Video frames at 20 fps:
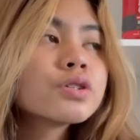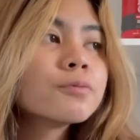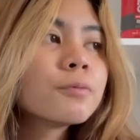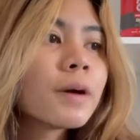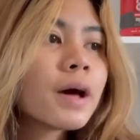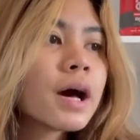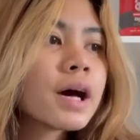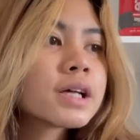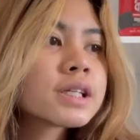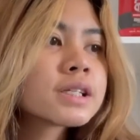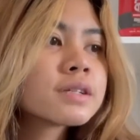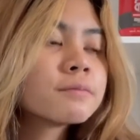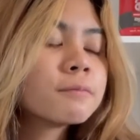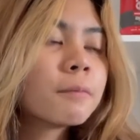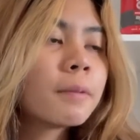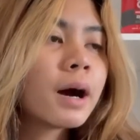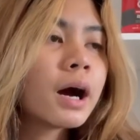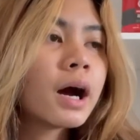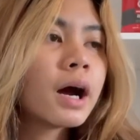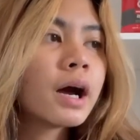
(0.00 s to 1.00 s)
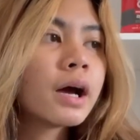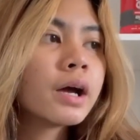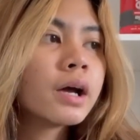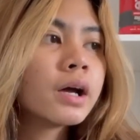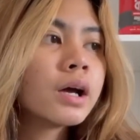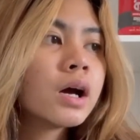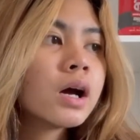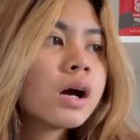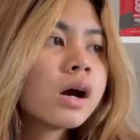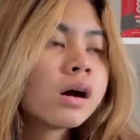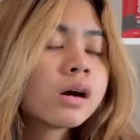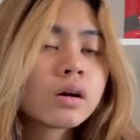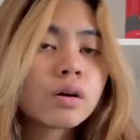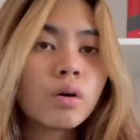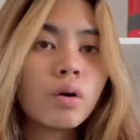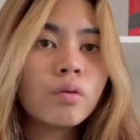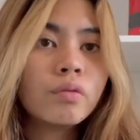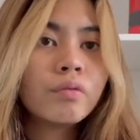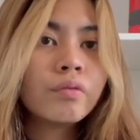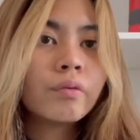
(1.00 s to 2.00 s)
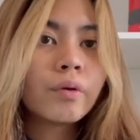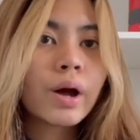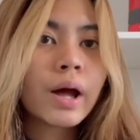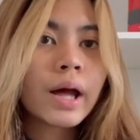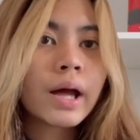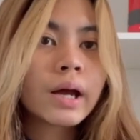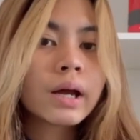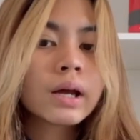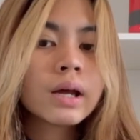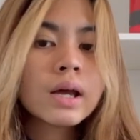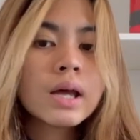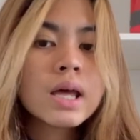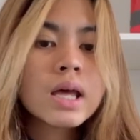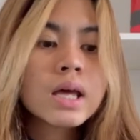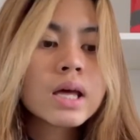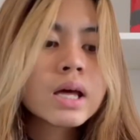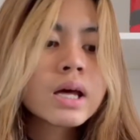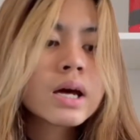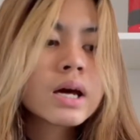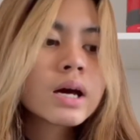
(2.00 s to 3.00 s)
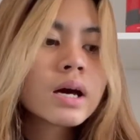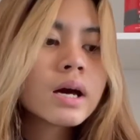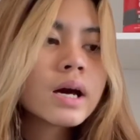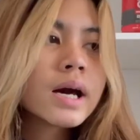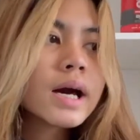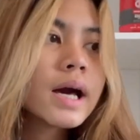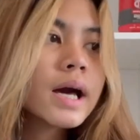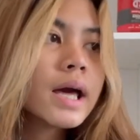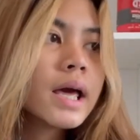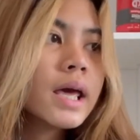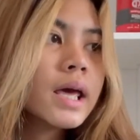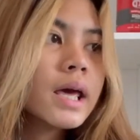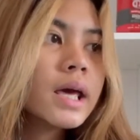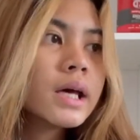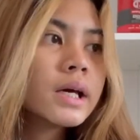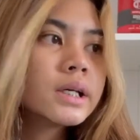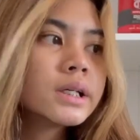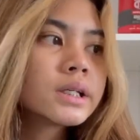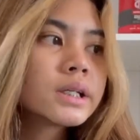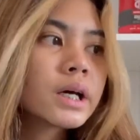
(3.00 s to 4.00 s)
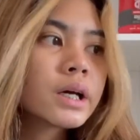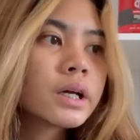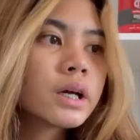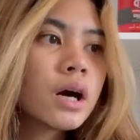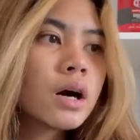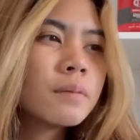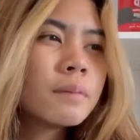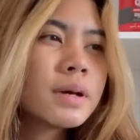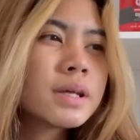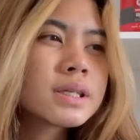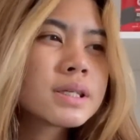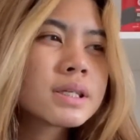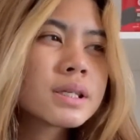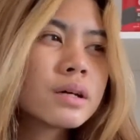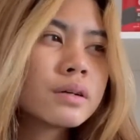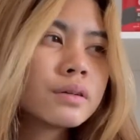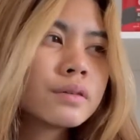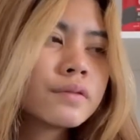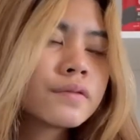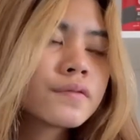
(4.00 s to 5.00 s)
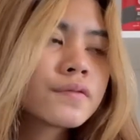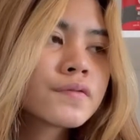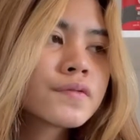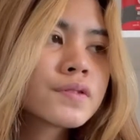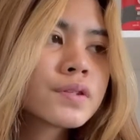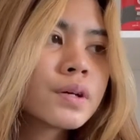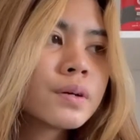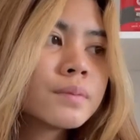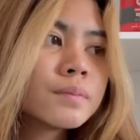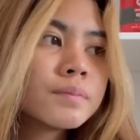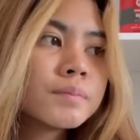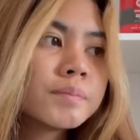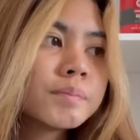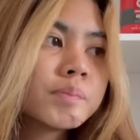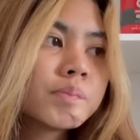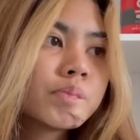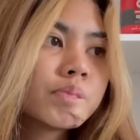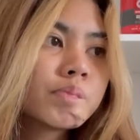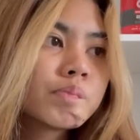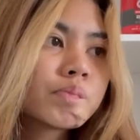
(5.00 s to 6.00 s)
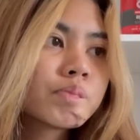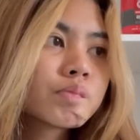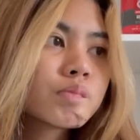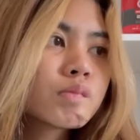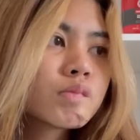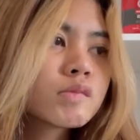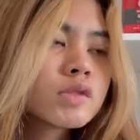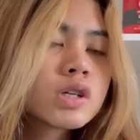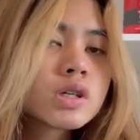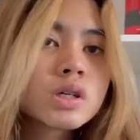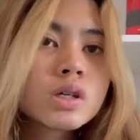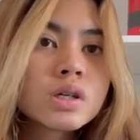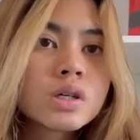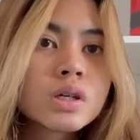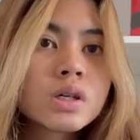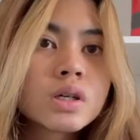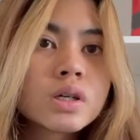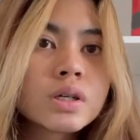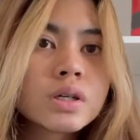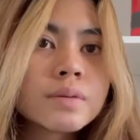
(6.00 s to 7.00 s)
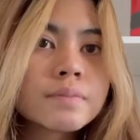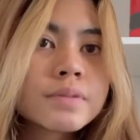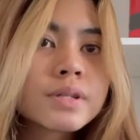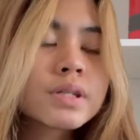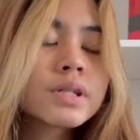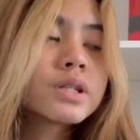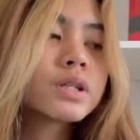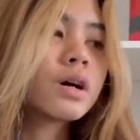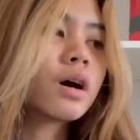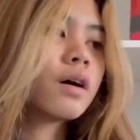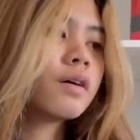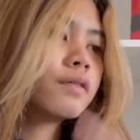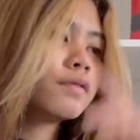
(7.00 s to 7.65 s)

passed by Golf Wang and I got myself some, some stuff.